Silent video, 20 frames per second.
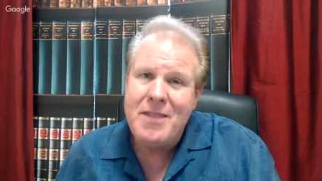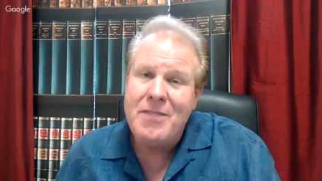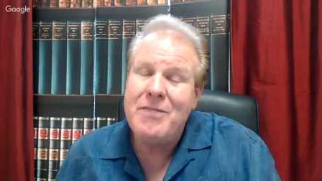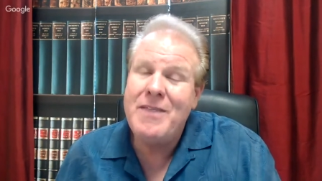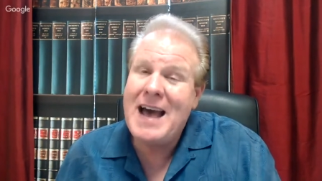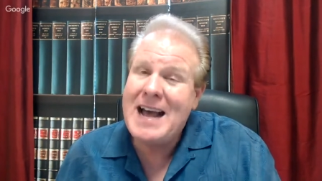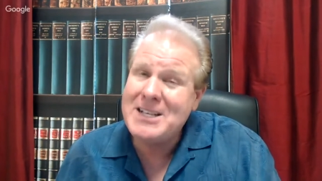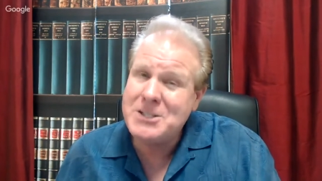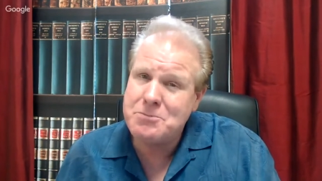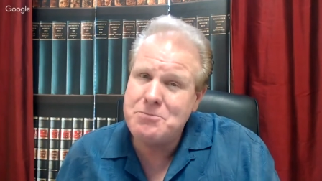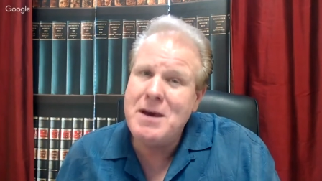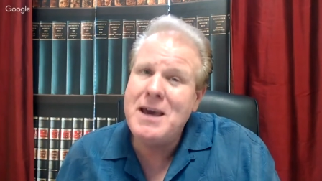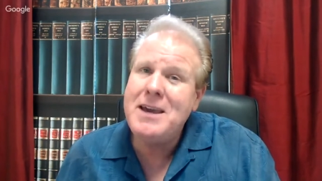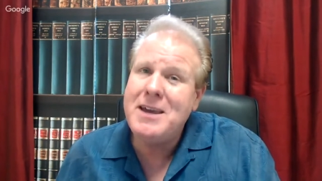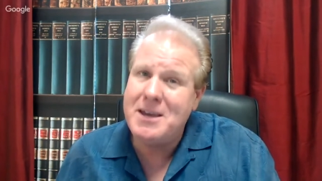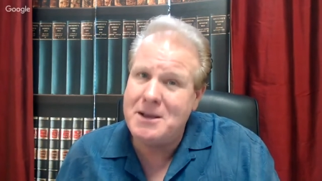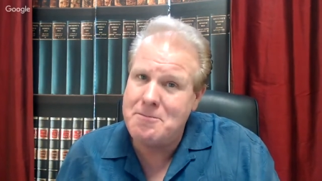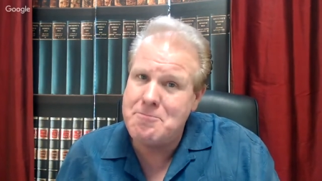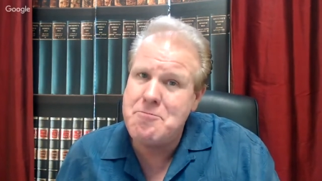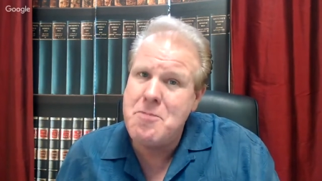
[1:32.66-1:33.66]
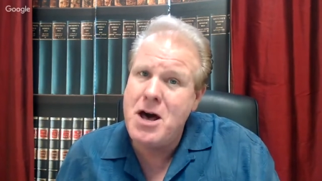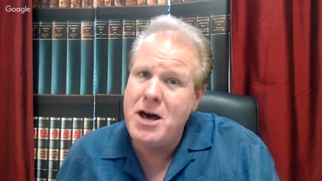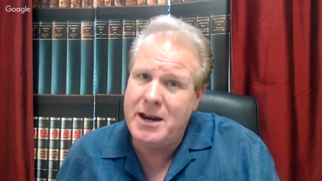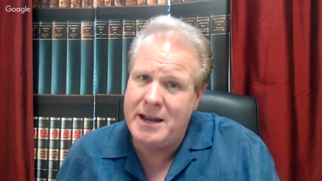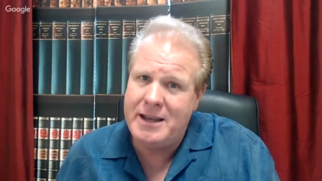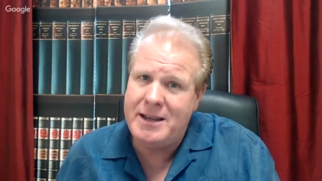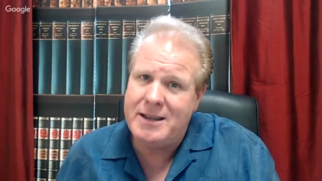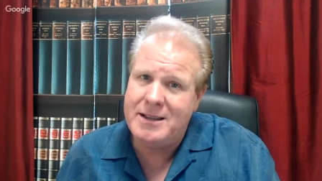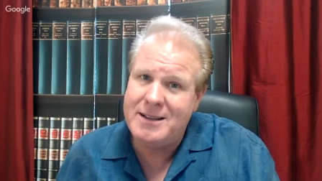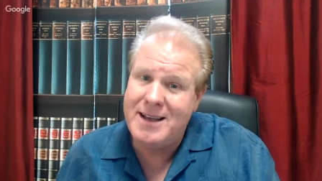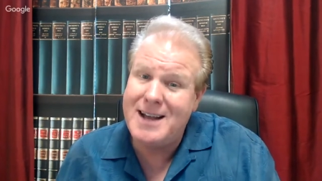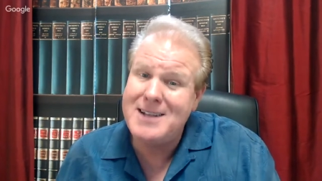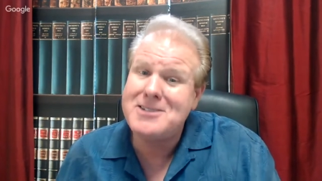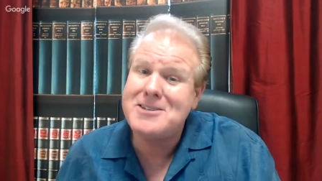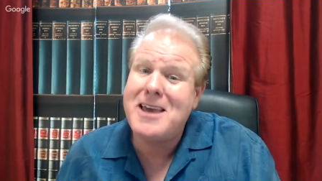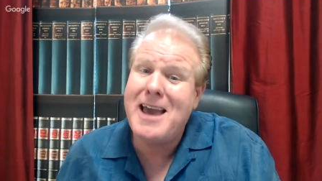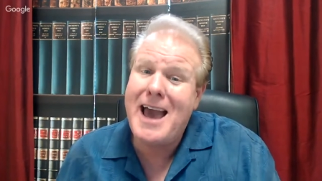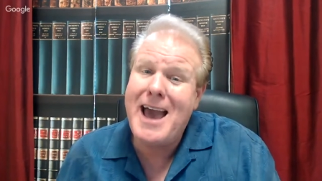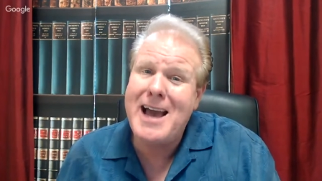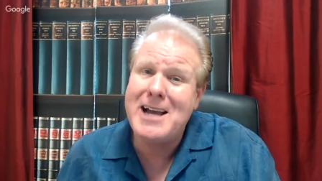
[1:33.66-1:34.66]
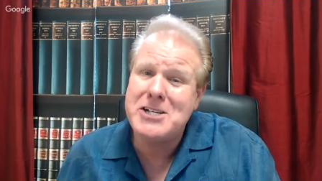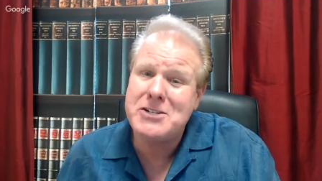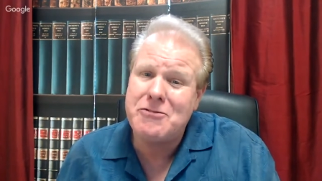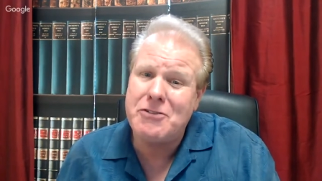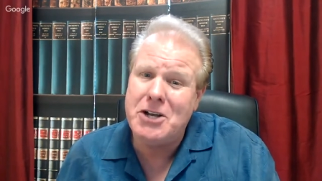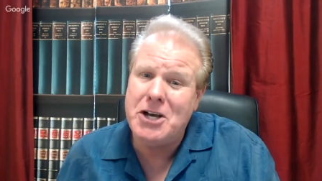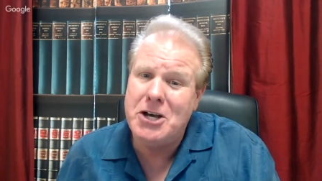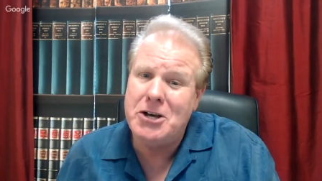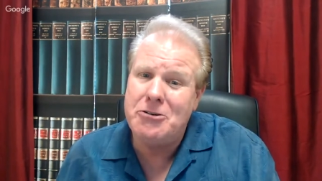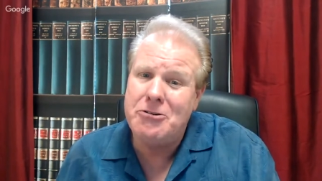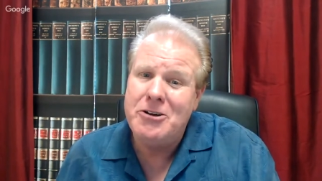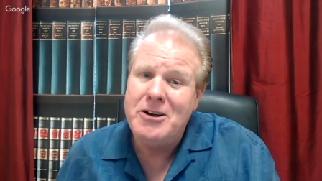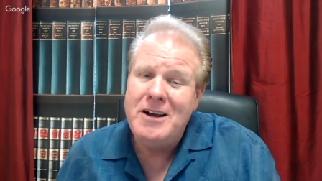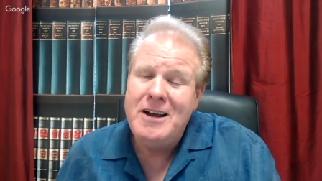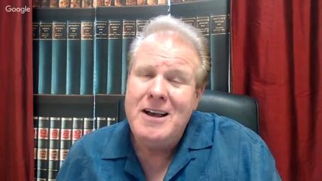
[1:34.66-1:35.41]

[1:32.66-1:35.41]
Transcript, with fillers: That's making money, that's cash flow.